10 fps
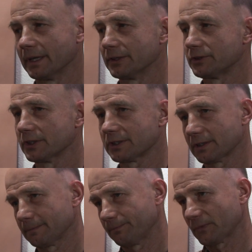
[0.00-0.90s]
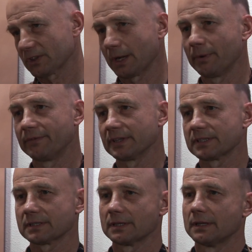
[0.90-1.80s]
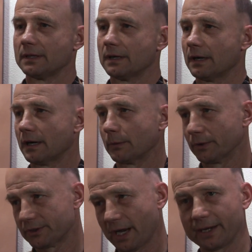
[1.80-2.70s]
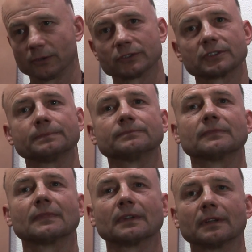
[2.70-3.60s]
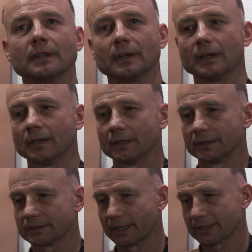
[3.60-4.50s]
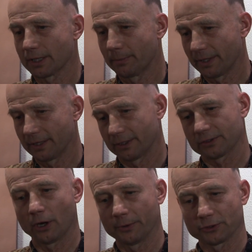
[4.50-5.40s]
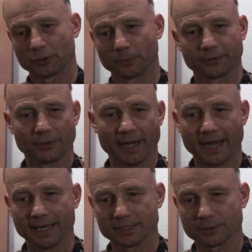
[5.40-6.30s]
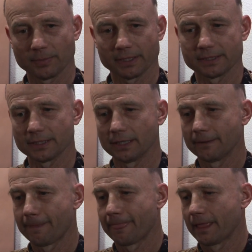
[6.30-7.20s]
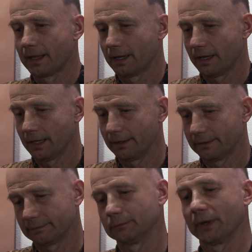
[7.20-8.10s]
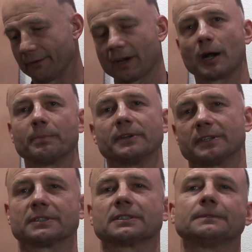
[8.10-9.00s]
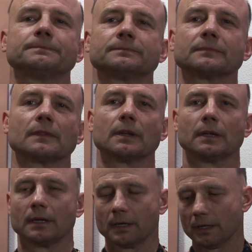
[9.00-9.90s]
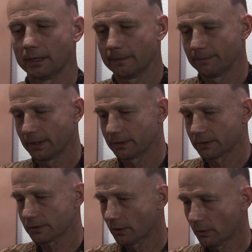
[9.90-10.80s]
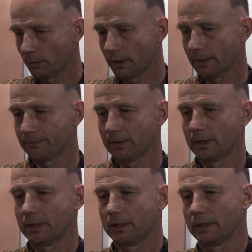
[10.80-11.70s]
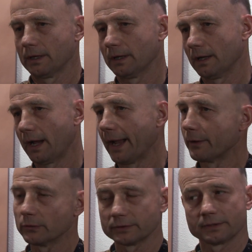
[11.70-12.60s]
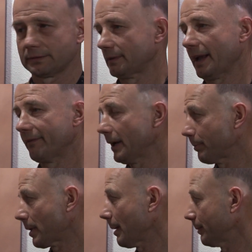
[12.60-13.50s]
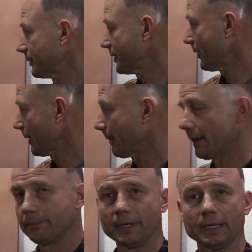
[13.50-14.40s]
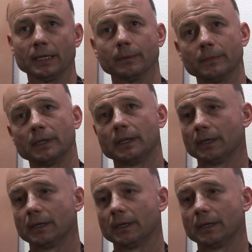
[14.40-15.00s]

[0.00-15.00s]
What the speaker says: it's just some of us are with titles. It's like somebody that's always good with their hands, but we have carpenters. And so I don't have any problem sharing my medium